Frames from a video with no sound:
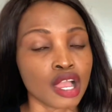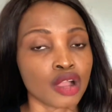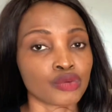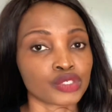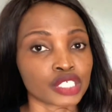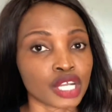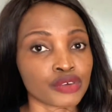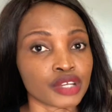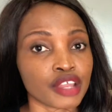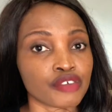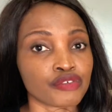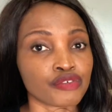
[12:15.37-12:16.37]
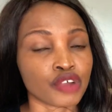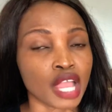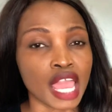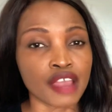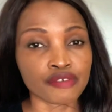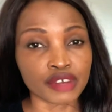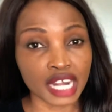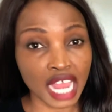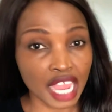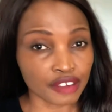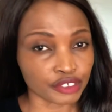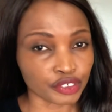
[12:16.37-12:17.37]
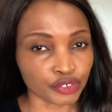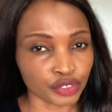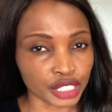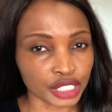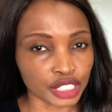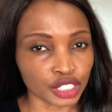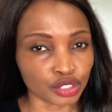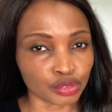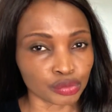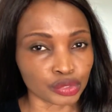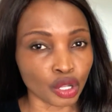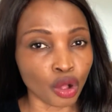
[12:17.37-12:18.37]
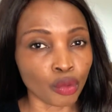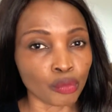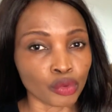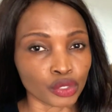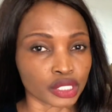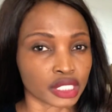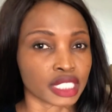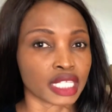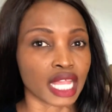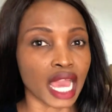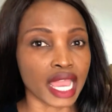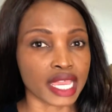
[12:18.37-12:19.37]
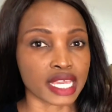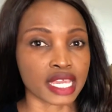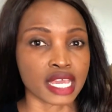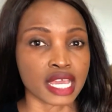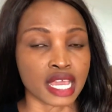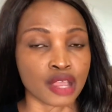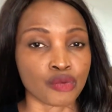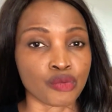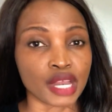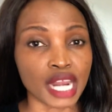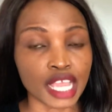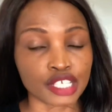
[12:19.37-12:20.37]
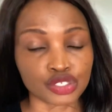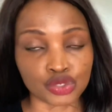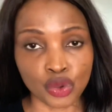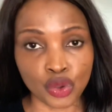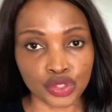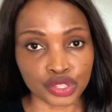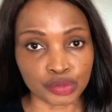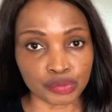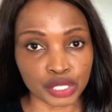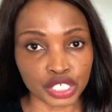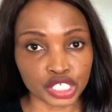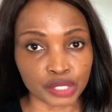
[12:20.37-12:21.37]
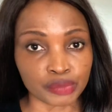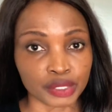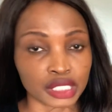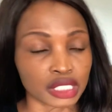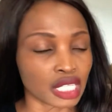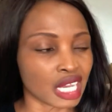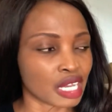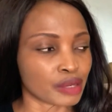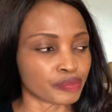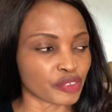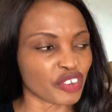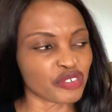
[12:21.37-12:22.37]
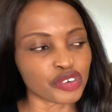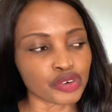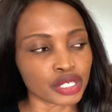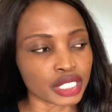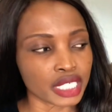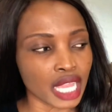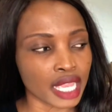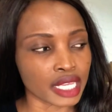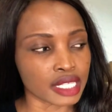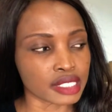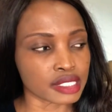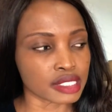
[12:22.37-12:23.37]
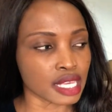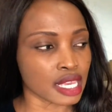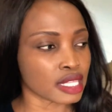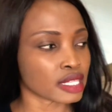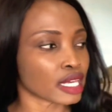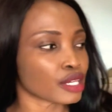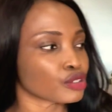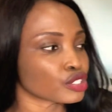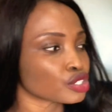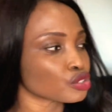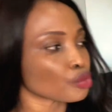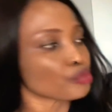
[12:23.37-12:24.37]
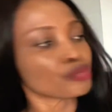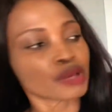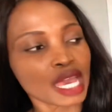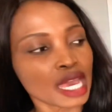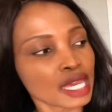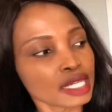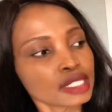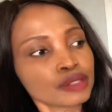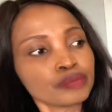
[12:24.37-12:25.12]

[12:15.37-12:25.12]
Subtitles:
which I would have loved for it to be almost like what I saw on the picture. But overall, I can say they're not so bad.